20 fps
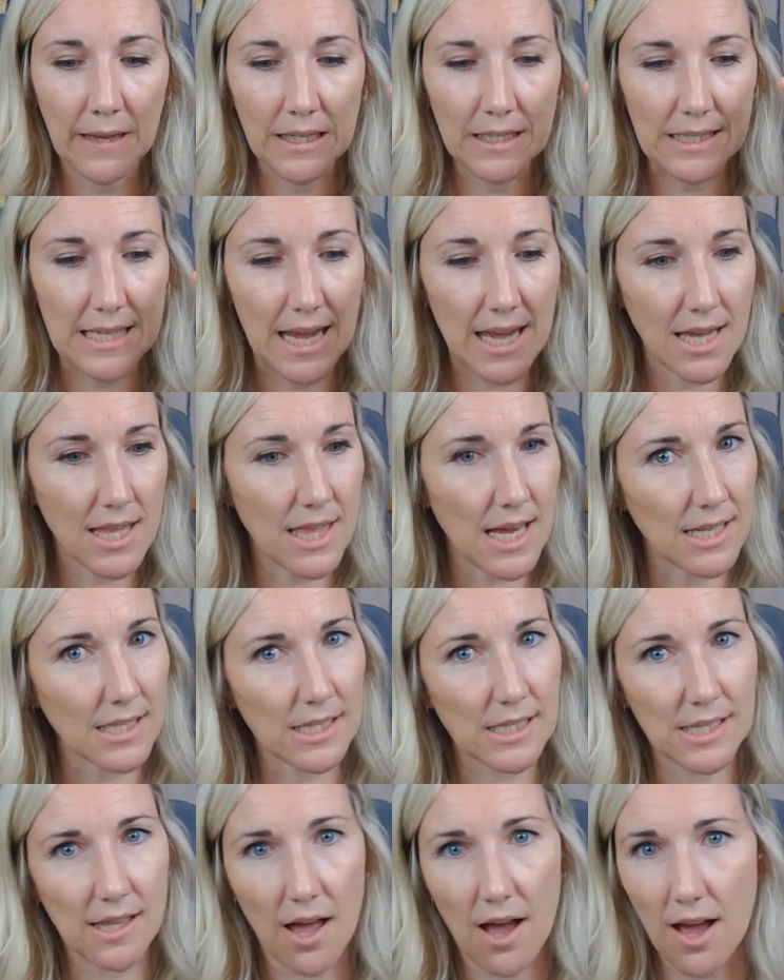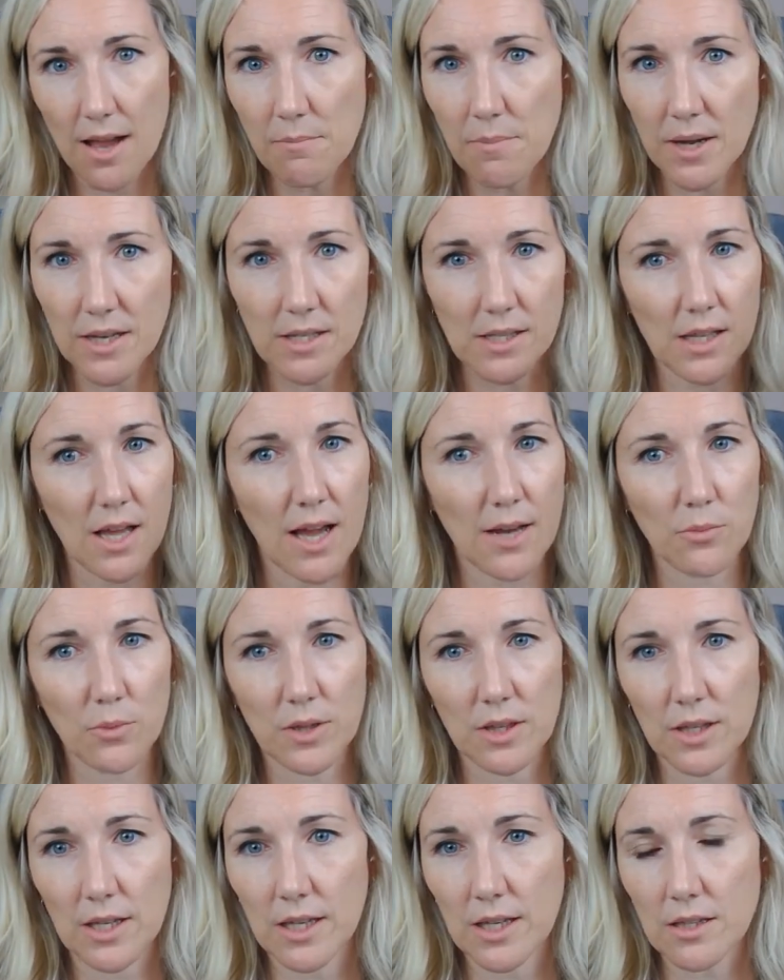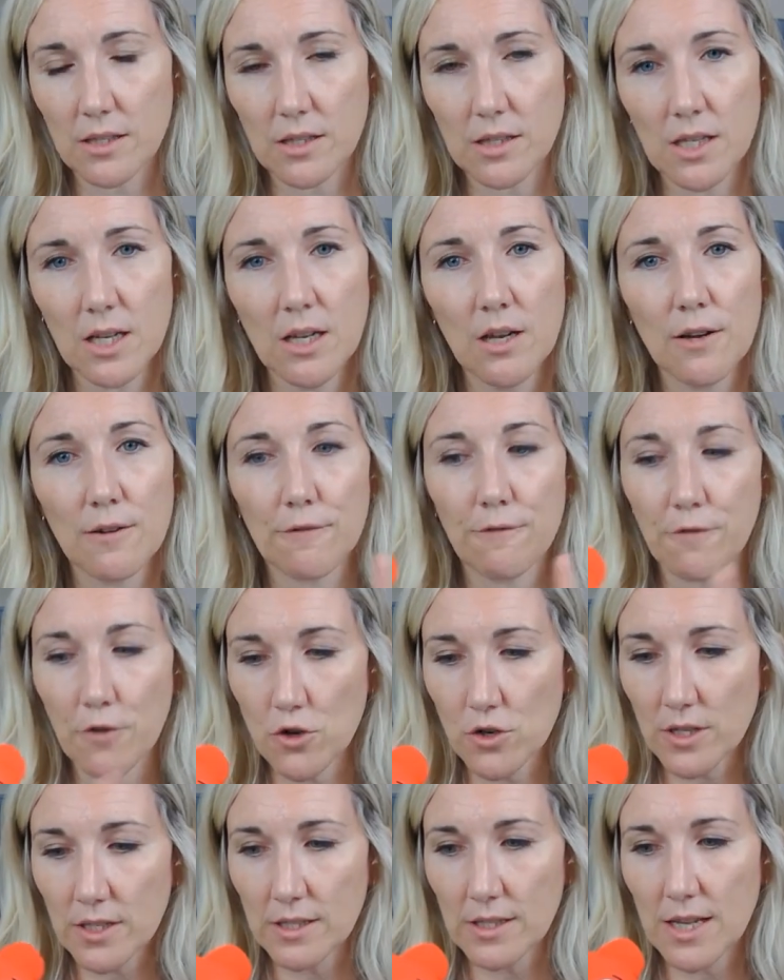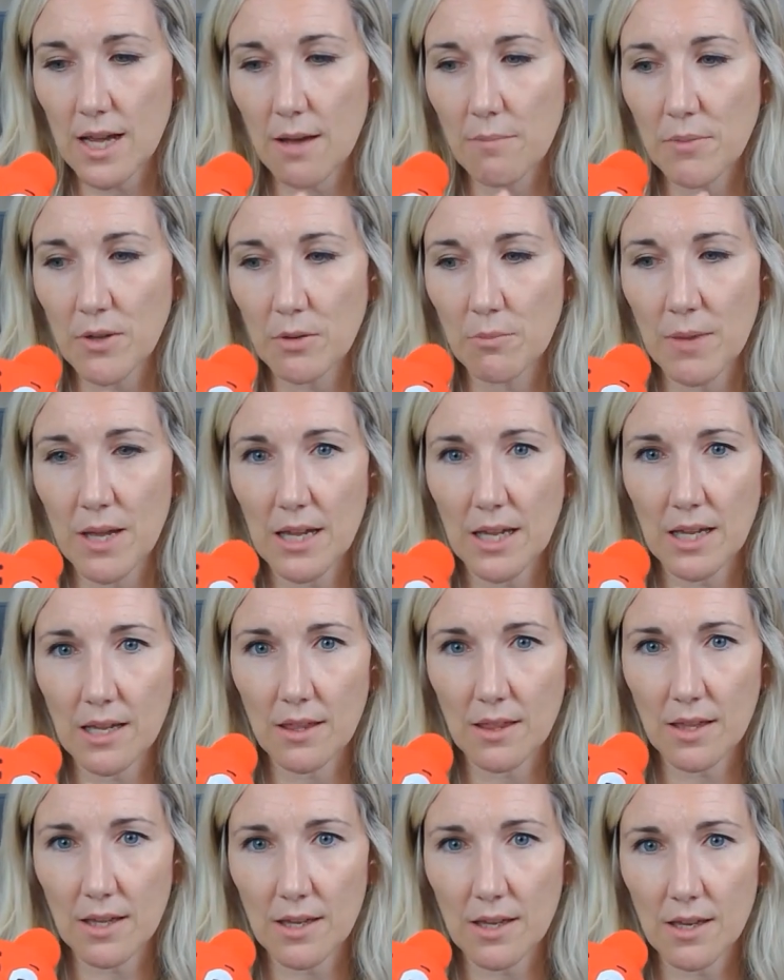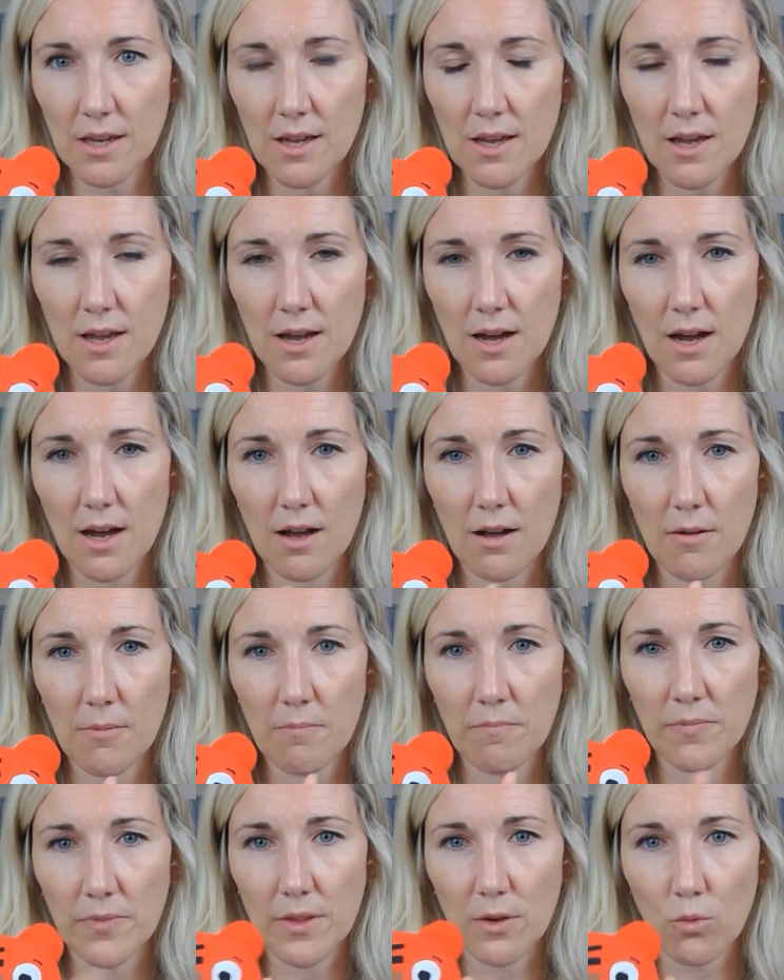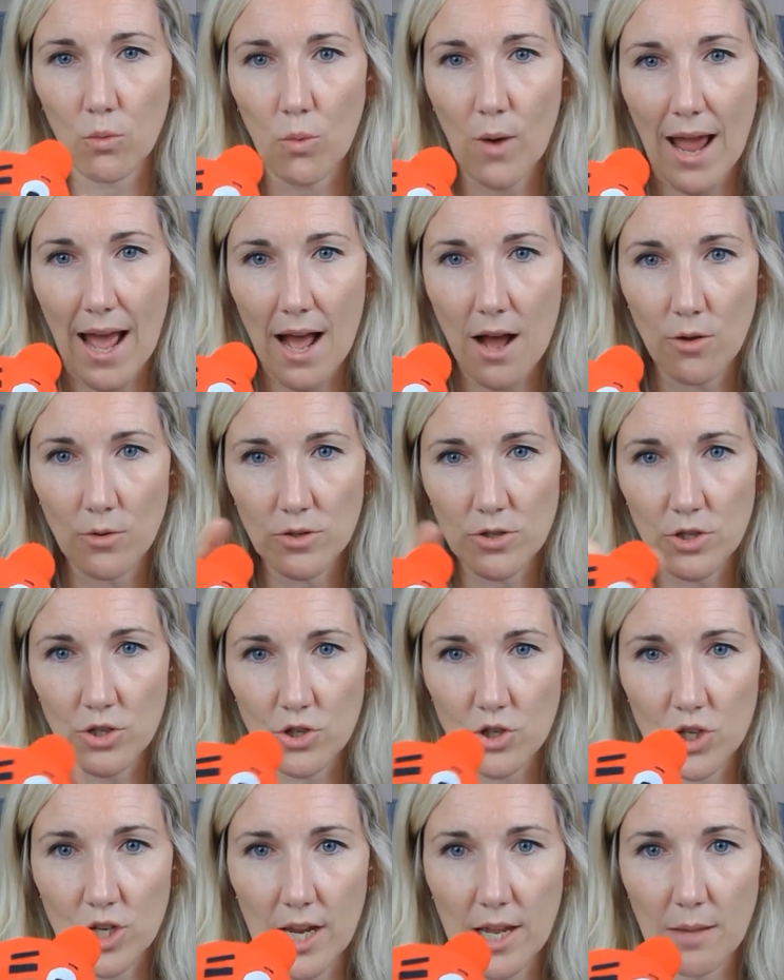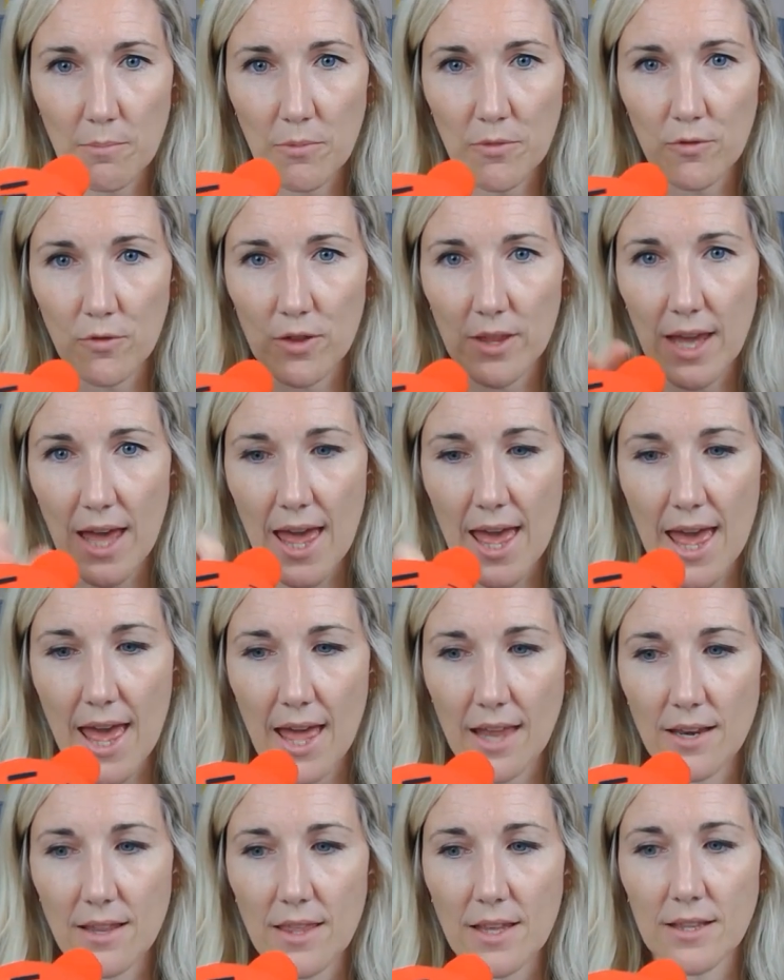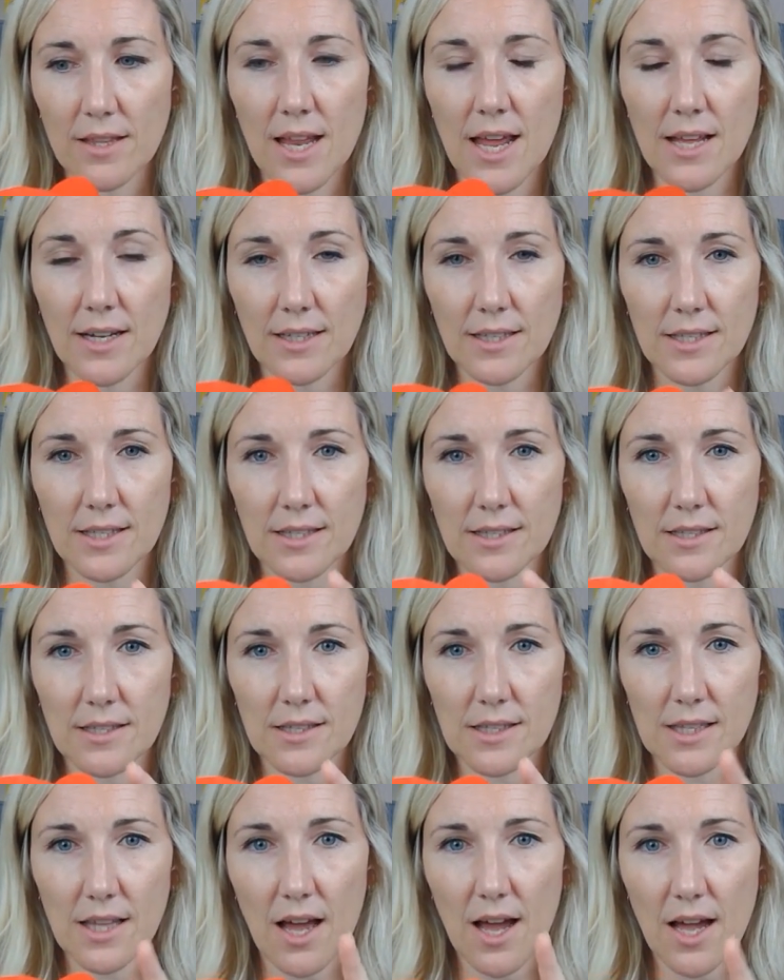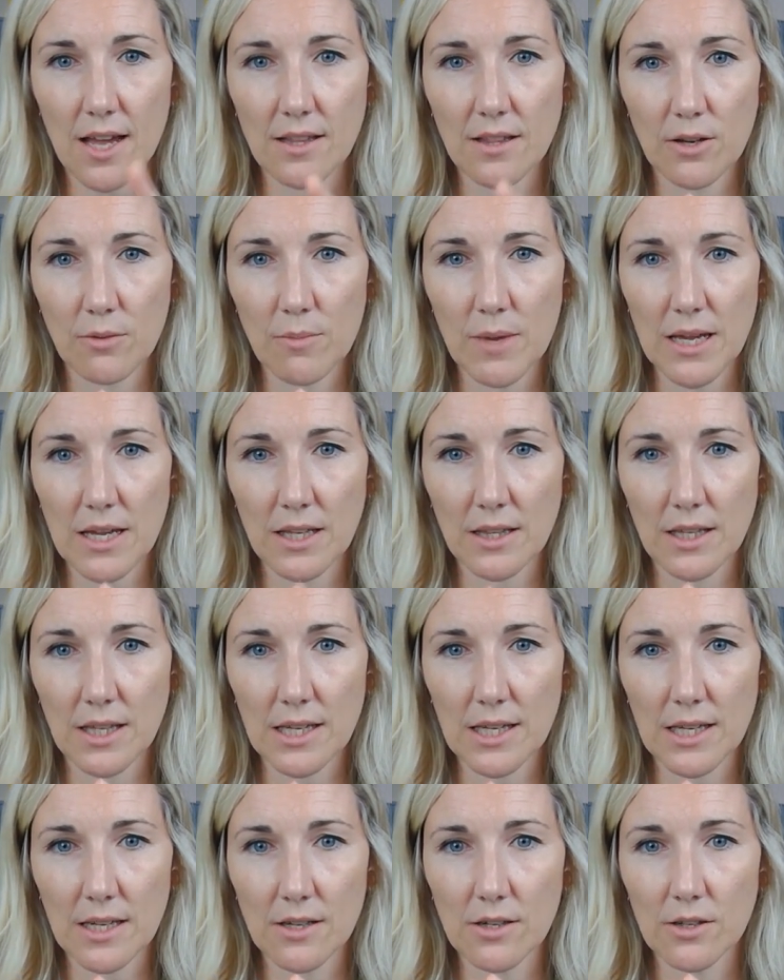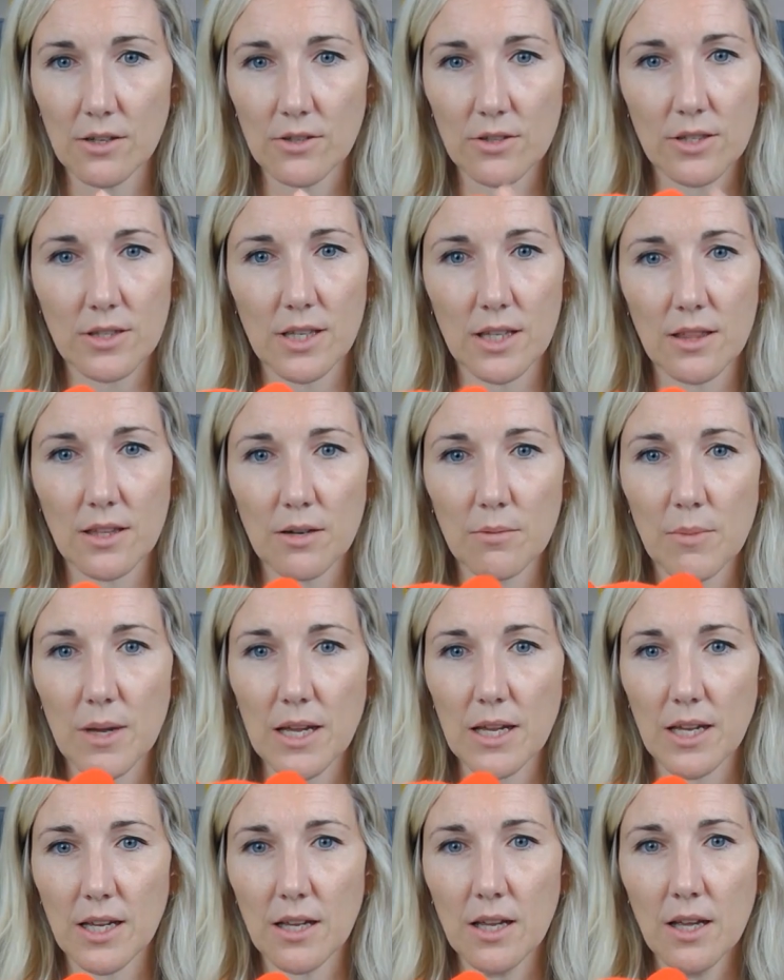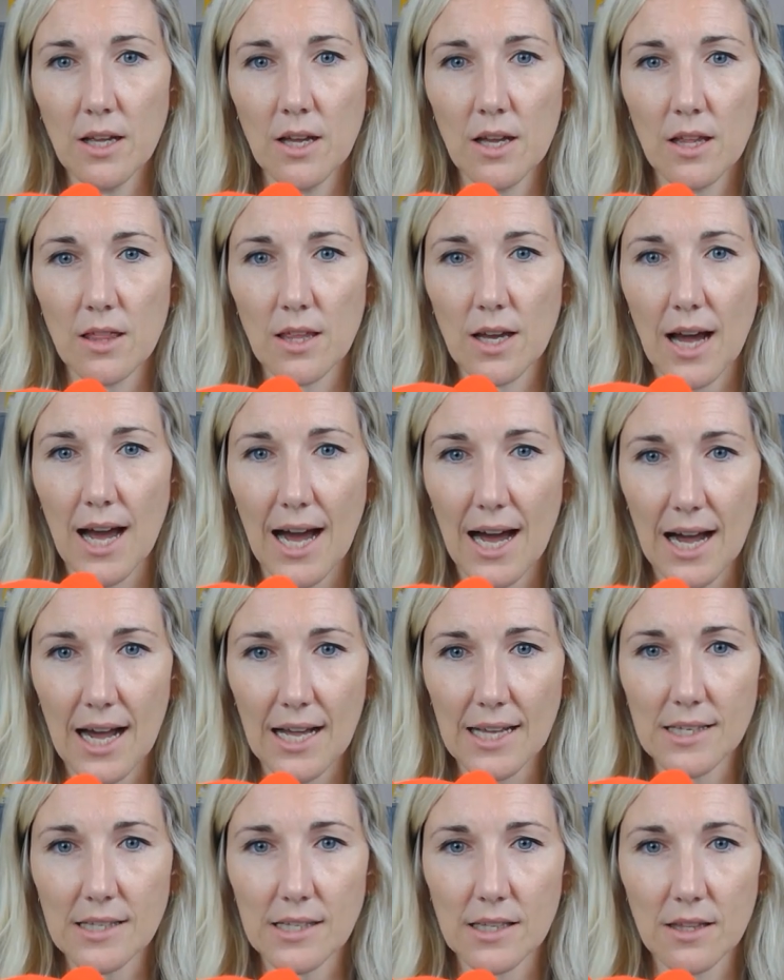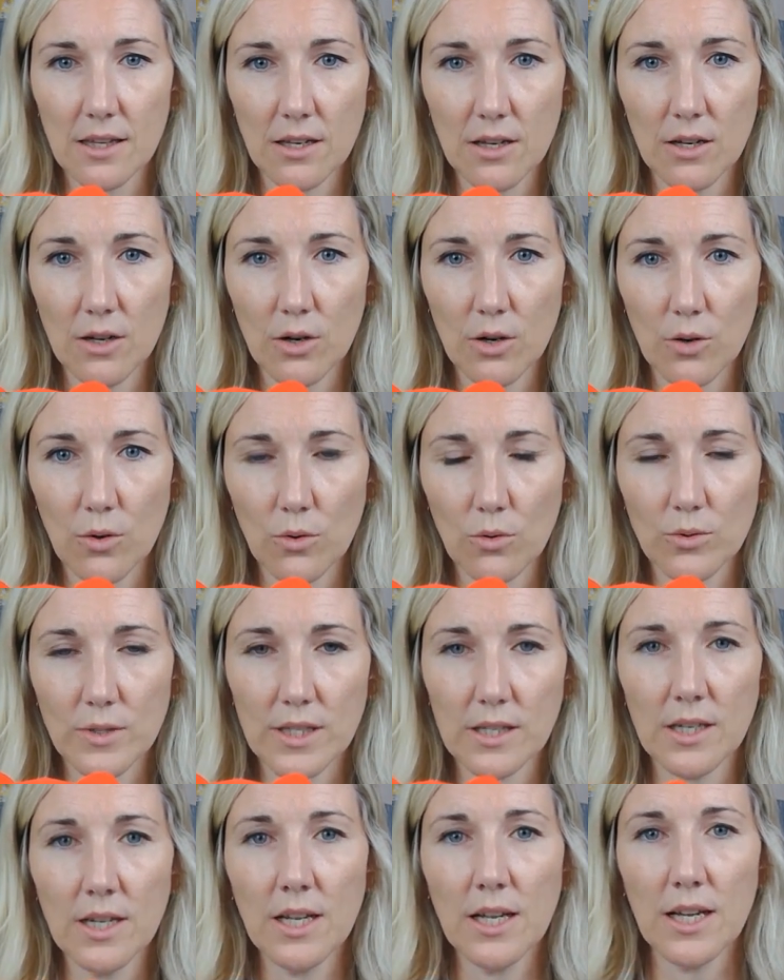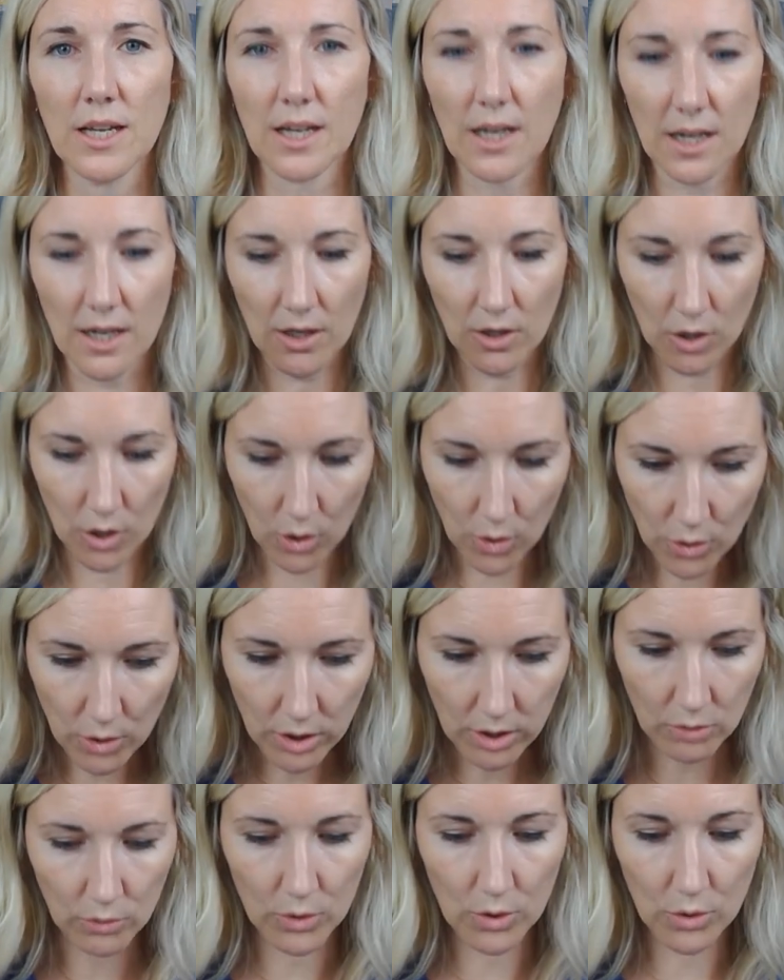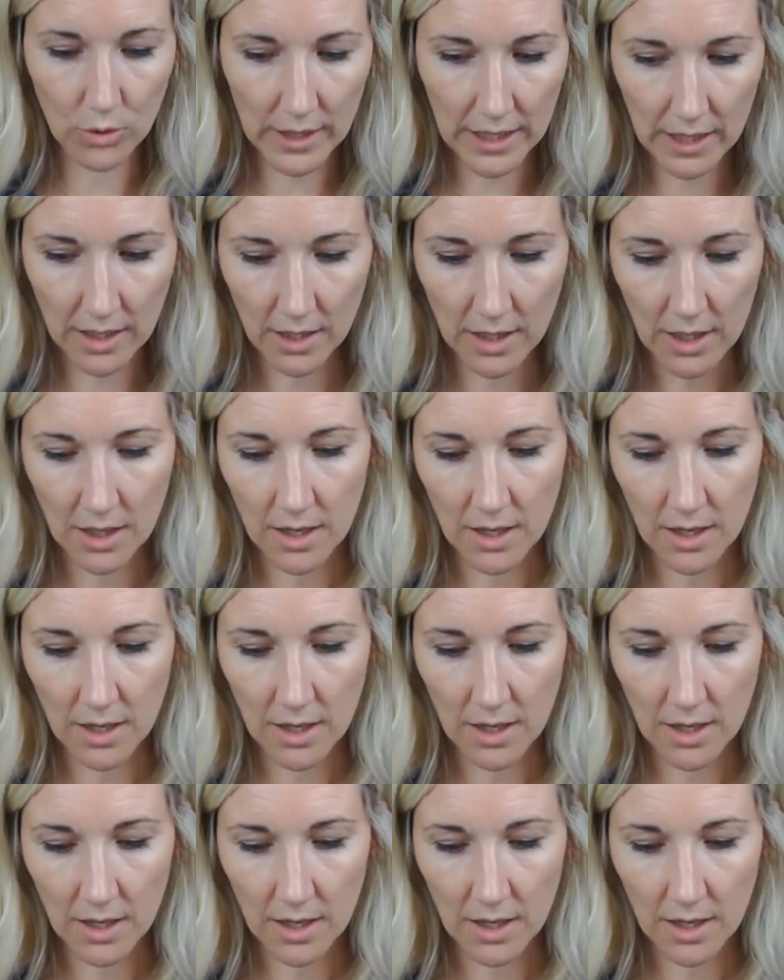take that slide by slide with the kids. First step, they're making the round shape for the head. The next slide, they're making the ears. Then they're making the eyes and the nose, and kind of go through it,